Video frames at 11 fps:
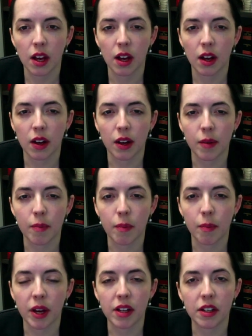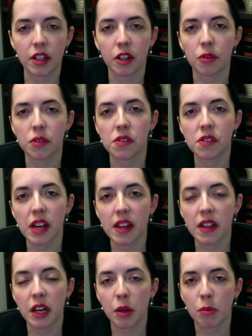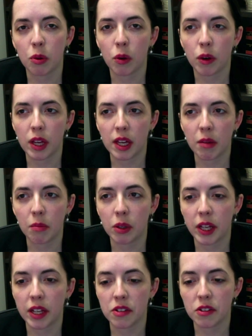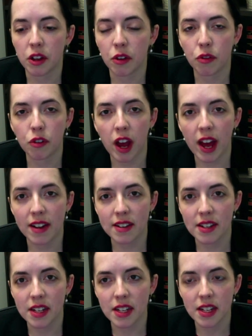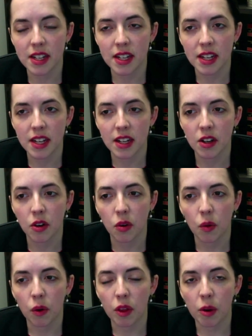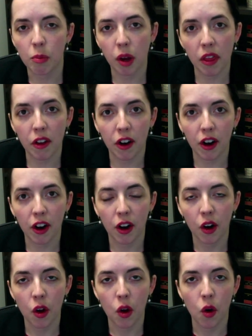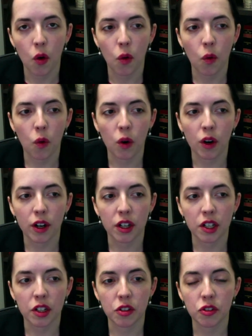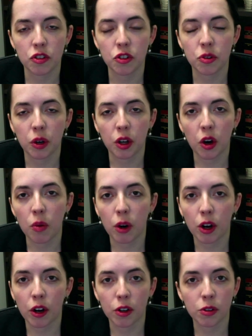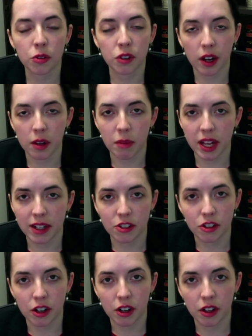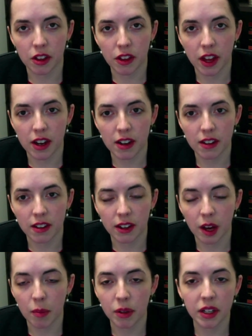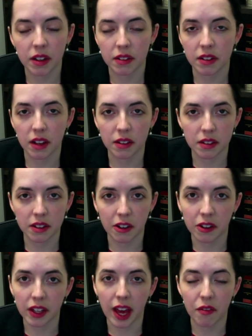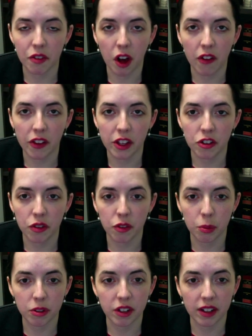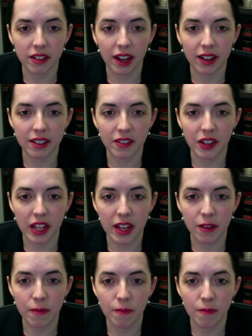But, say that an employee complained to their friend or their brother or to a coworker who's not a manager, then the company doesn't necessarily have knowledge of the protected activity.